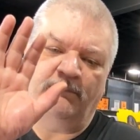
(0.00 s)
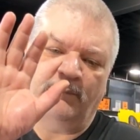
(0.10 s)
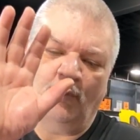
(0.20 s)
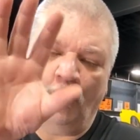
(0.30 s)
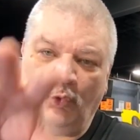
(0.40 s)

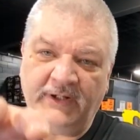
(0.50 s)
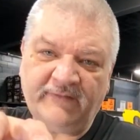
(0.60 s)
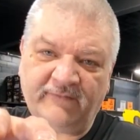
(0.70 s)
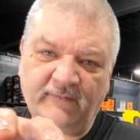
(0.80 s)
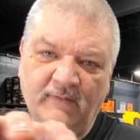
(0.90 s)

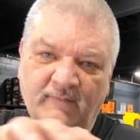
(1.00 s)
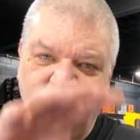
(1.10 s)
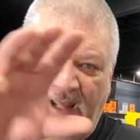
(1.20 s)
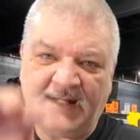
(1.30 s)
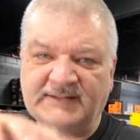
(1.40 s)
With
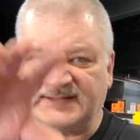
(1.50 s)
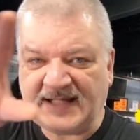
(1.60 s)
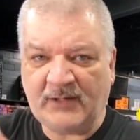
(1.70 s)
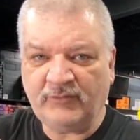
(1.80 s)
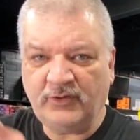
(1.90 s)
that
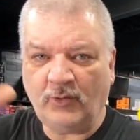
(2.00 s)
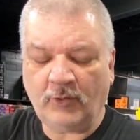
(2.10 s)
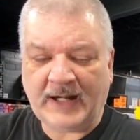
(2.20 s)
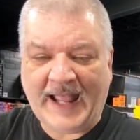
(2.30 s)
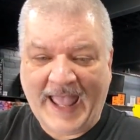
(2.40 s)

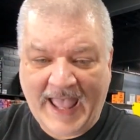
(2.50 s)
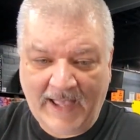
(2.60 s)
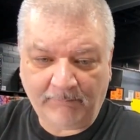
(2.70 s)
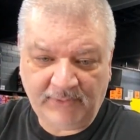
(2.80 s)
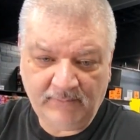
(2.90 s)
Soundcore
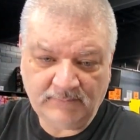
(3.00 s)
app,